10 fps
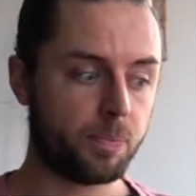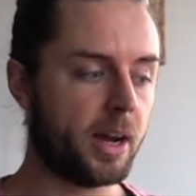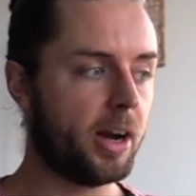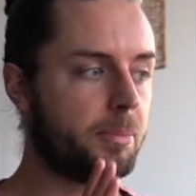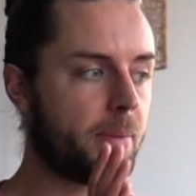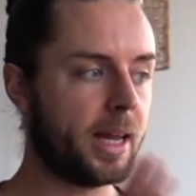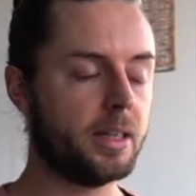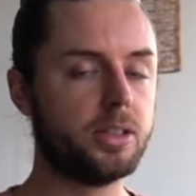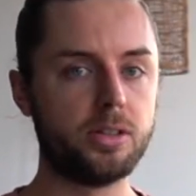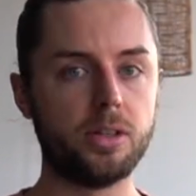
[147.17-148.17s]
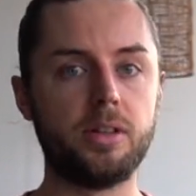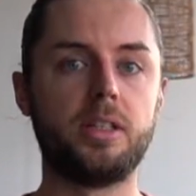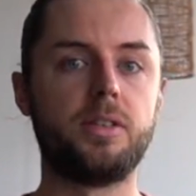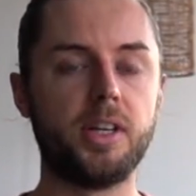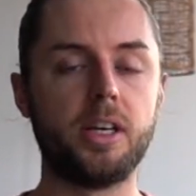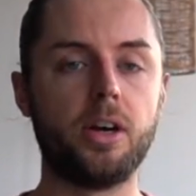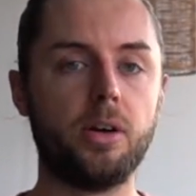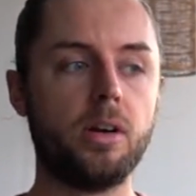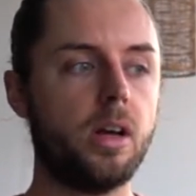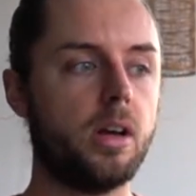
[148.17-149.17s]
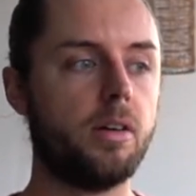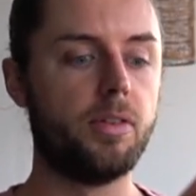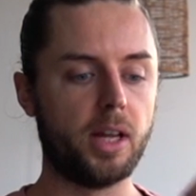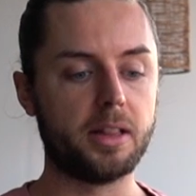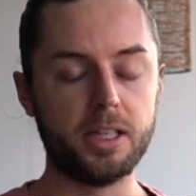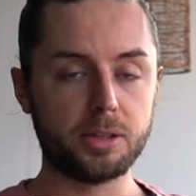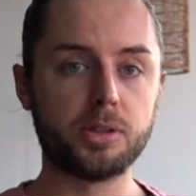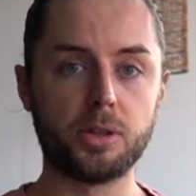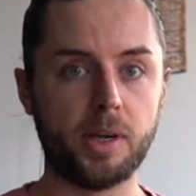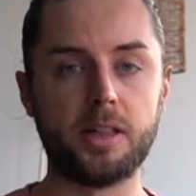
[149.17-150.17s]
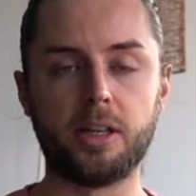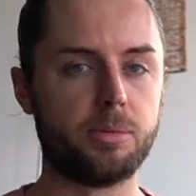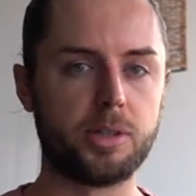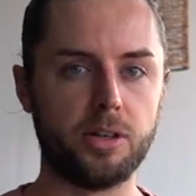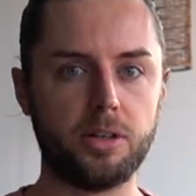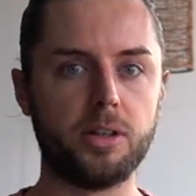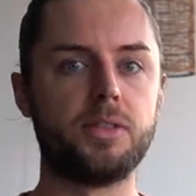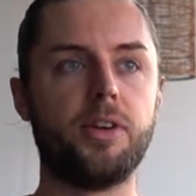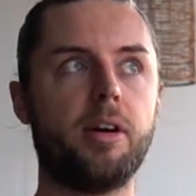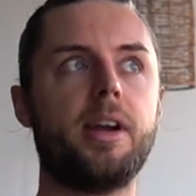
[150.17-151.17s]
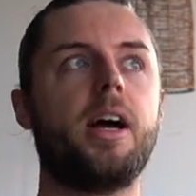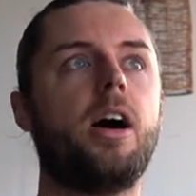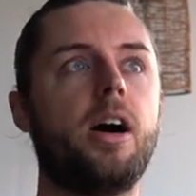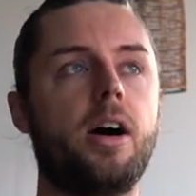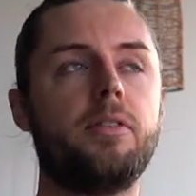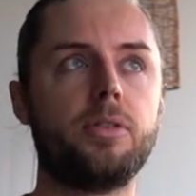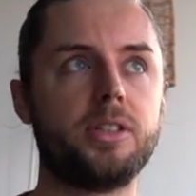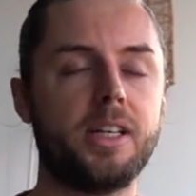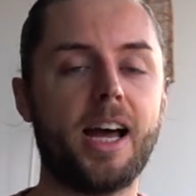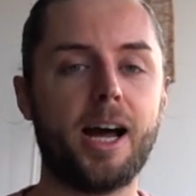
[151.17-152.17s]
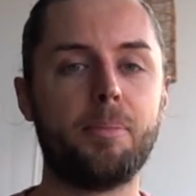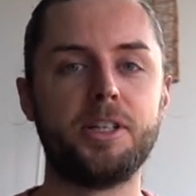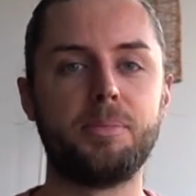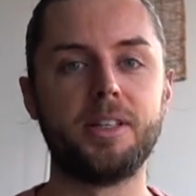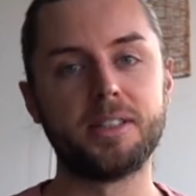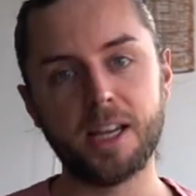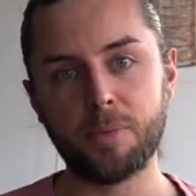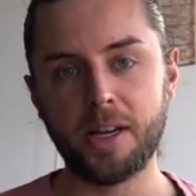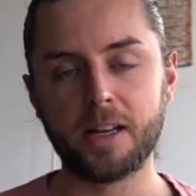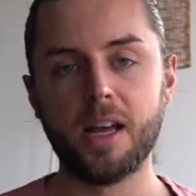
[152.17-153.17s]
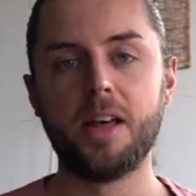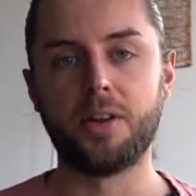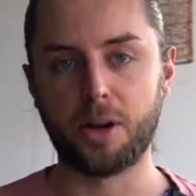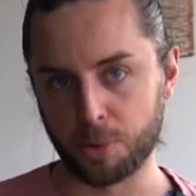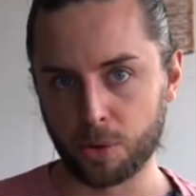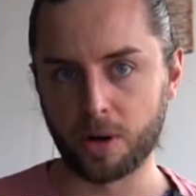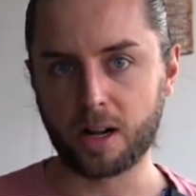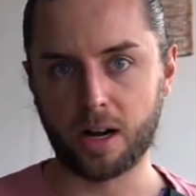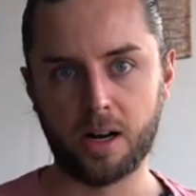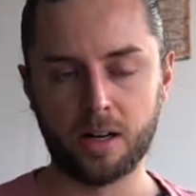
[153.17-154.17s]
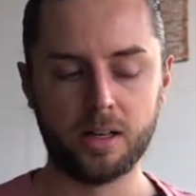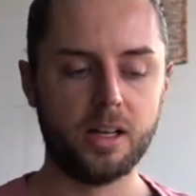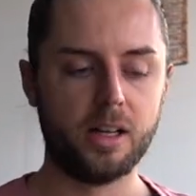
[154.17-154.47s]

Now, I'd planned to do this video, like this was the week that I was going to do this video, and unfortunately it happened to be the same week that I bought a car